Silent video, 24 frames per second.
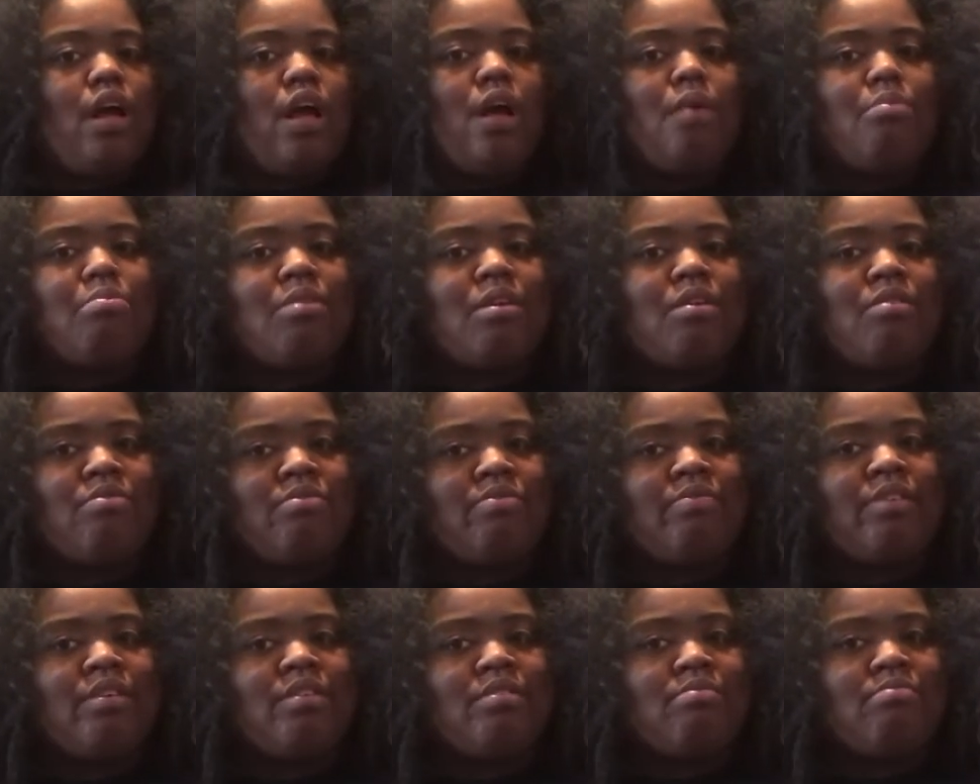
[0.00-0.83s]
I'm
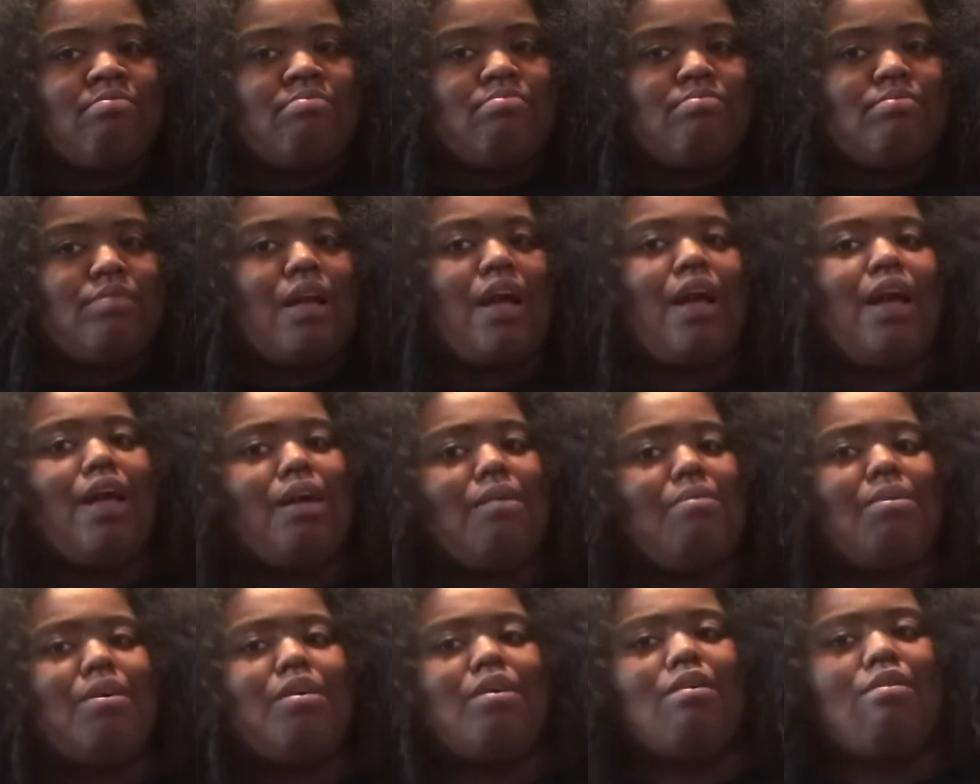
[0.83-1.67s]
goofy. I,
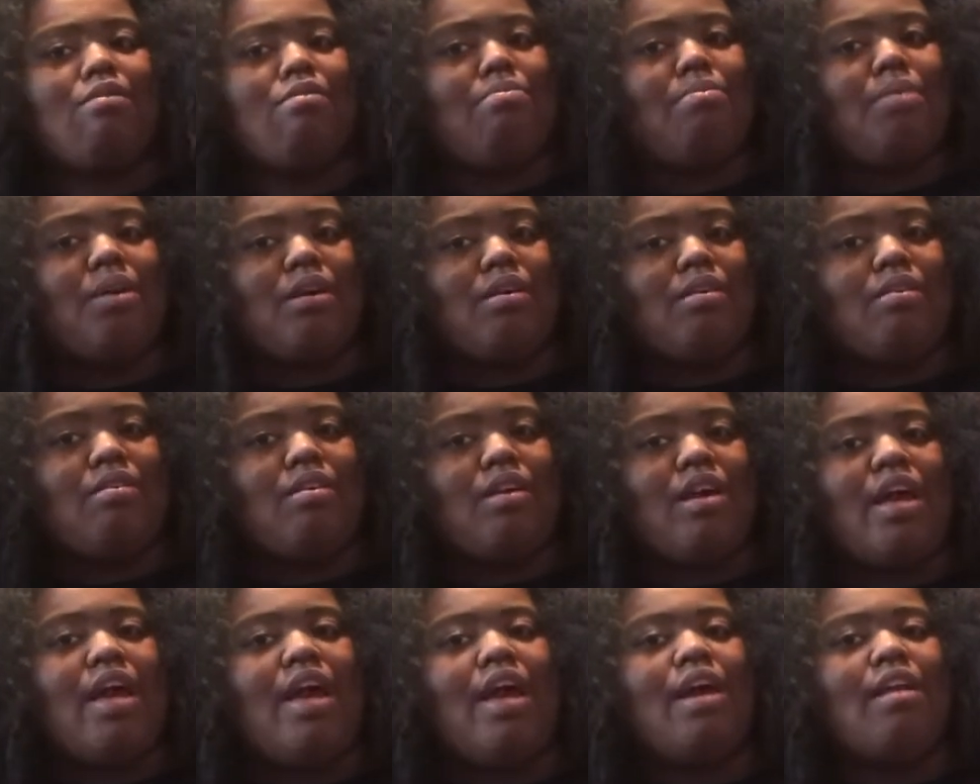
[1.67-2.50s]
I'm a goofball.
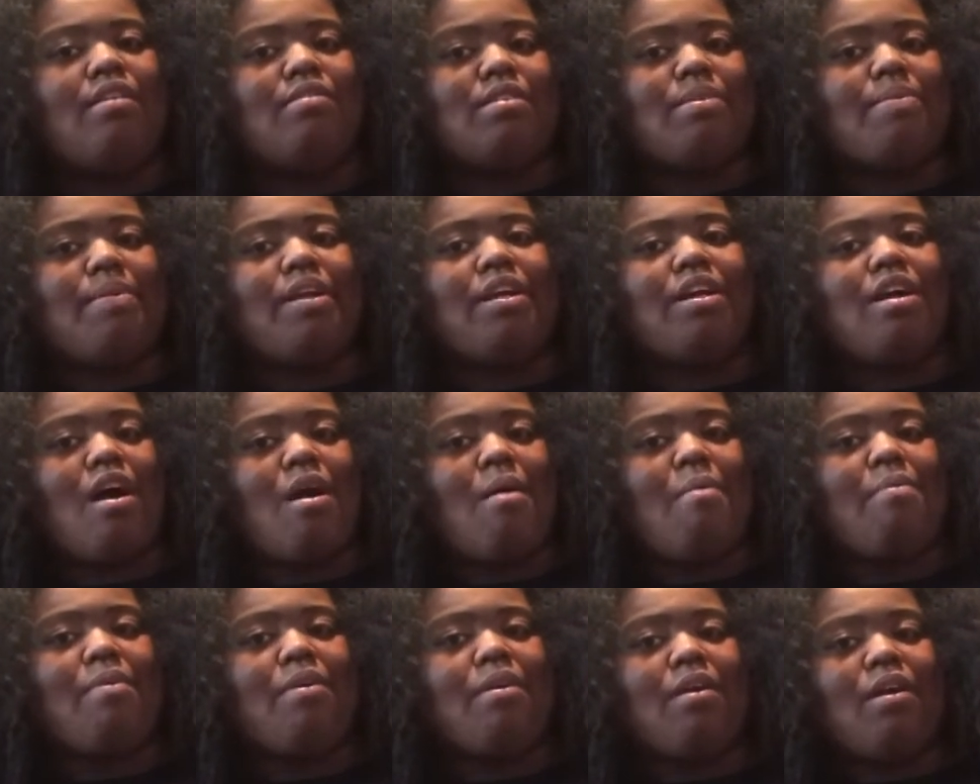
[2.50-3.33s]
And if somebody
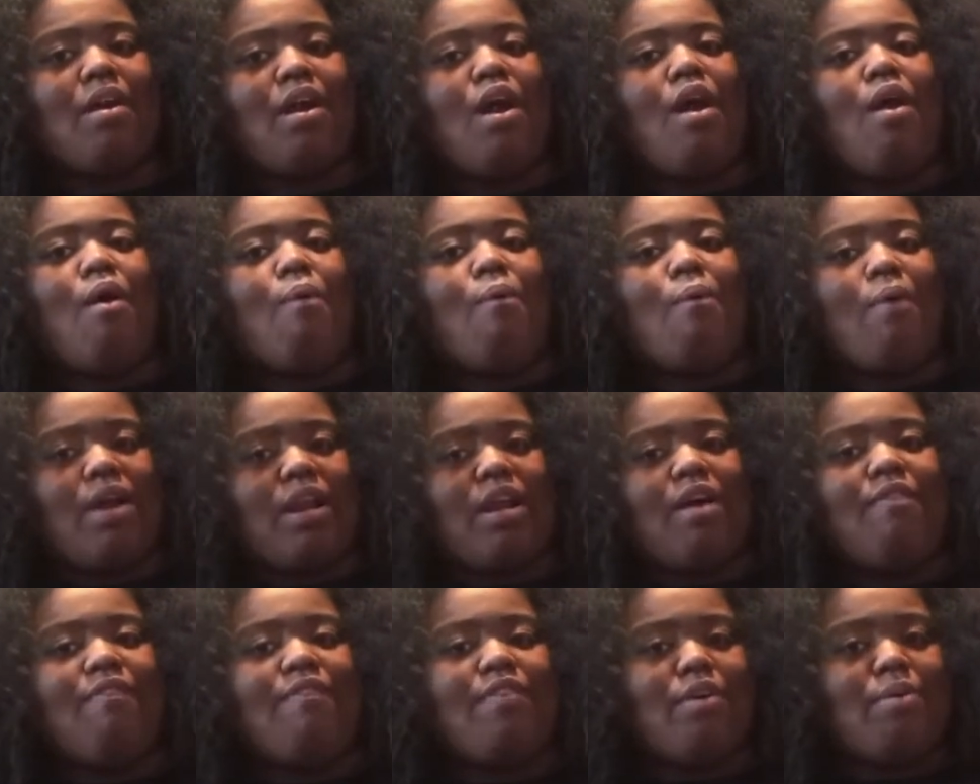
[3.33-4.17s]
call me while
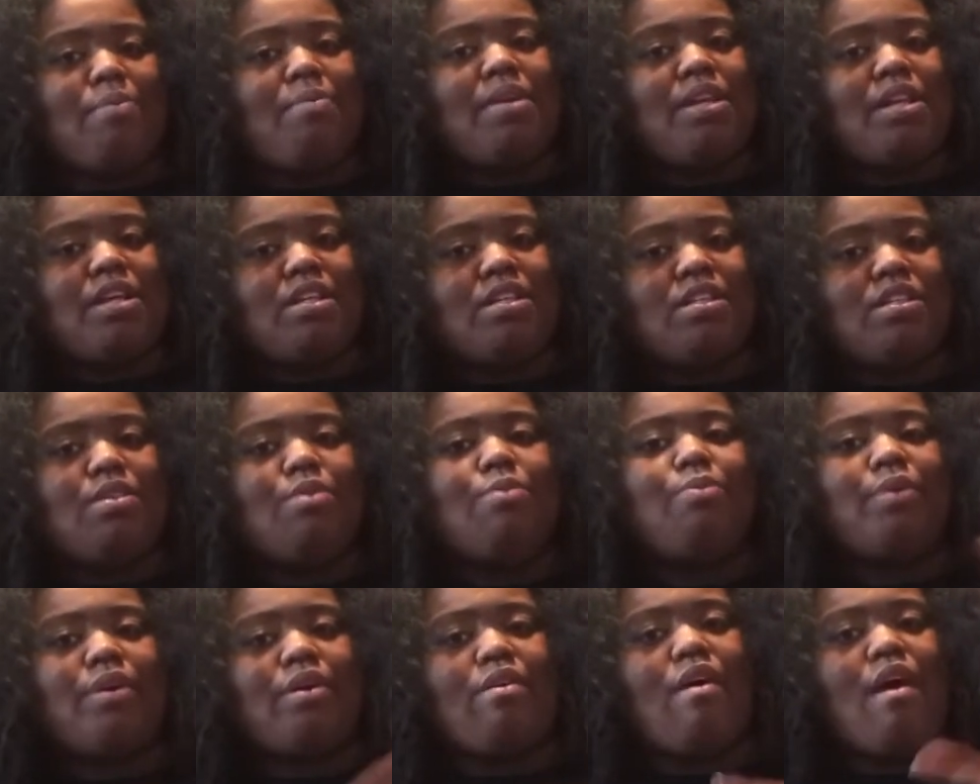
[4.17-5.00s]
I'm filming this,
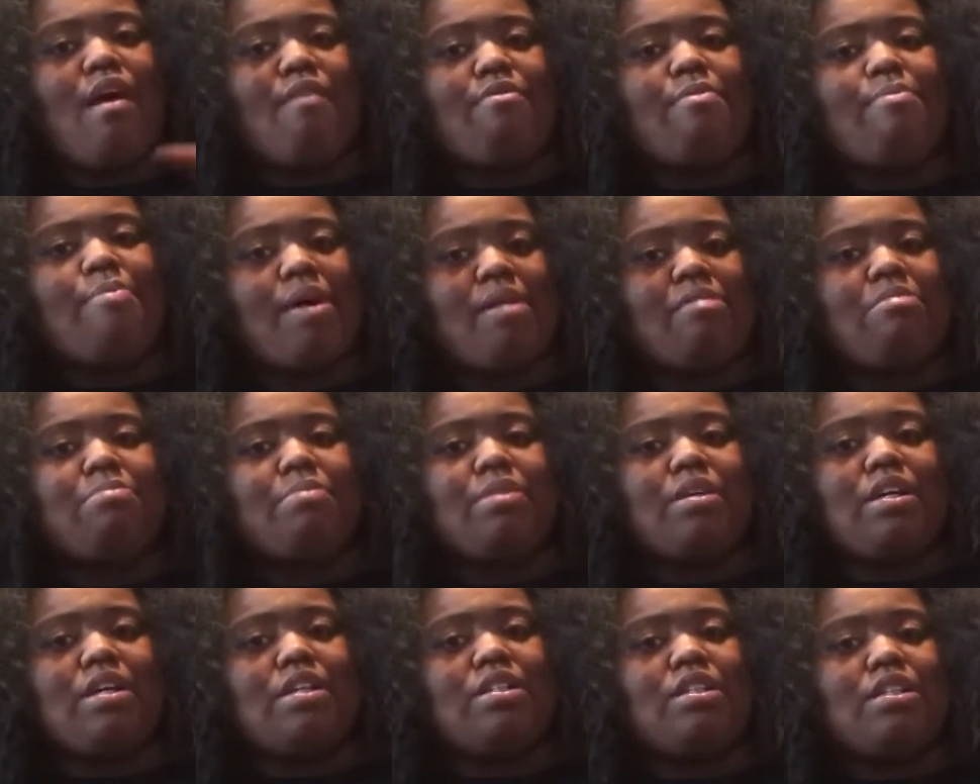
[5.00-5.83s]
we're going to have a problem,
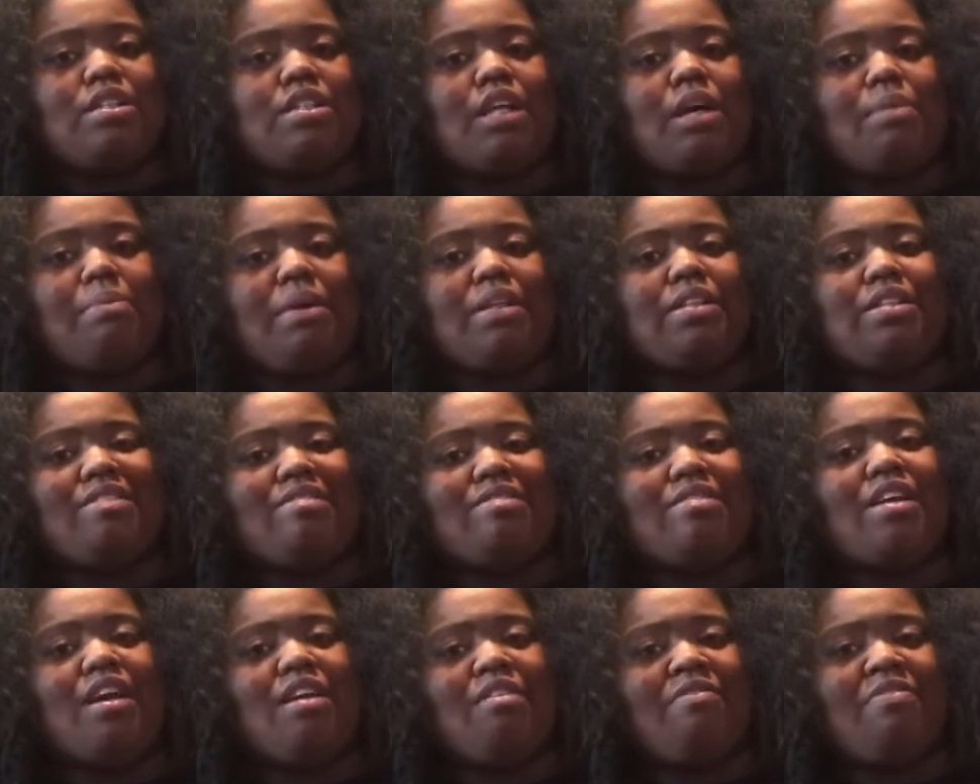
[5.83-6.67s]
because this is like my
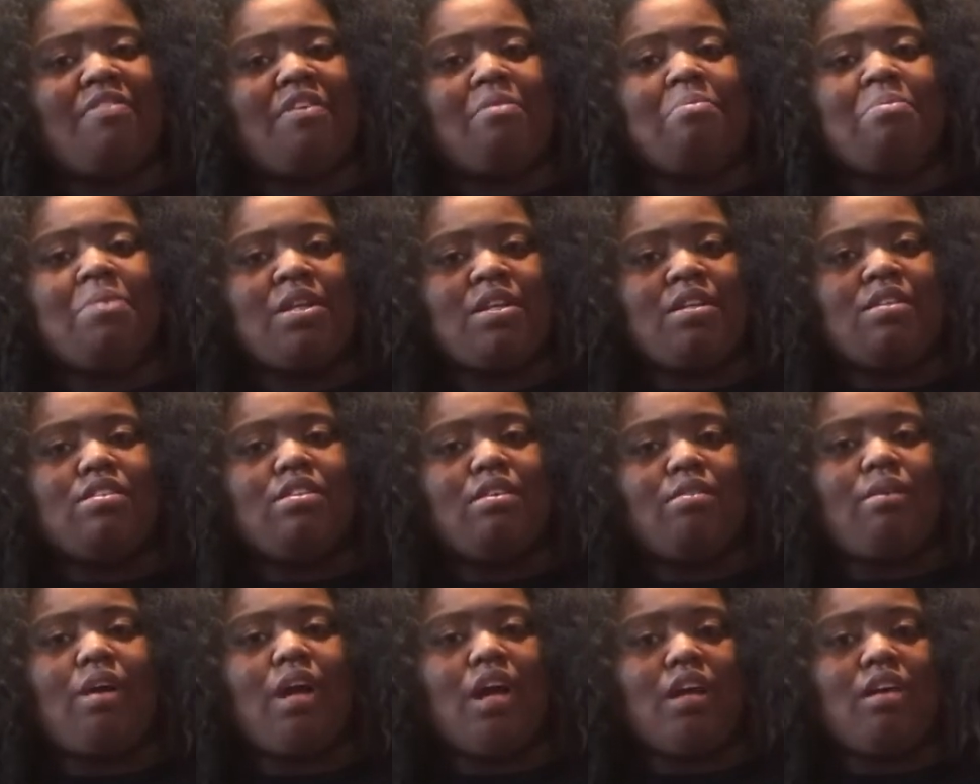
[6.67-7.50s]
tenth time filming
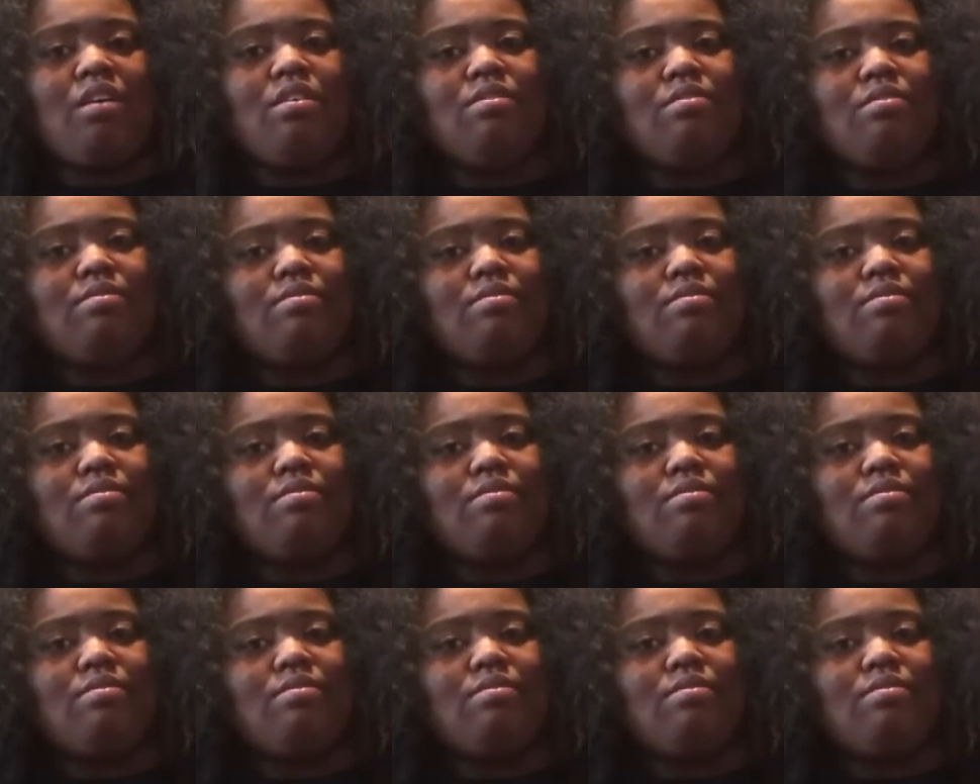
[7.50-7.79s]
this, okay?